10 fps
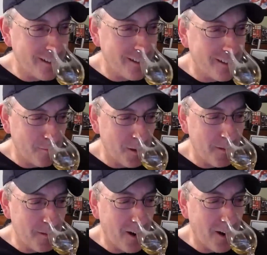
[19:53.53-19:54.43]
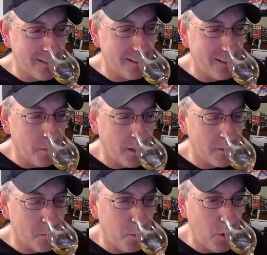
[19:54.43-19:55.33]
some lemongrass in there. I mean,
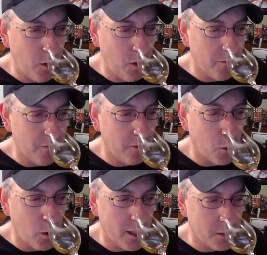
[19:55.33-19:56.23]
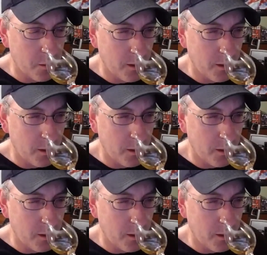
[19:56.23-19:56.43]
it's beautiful, crisp.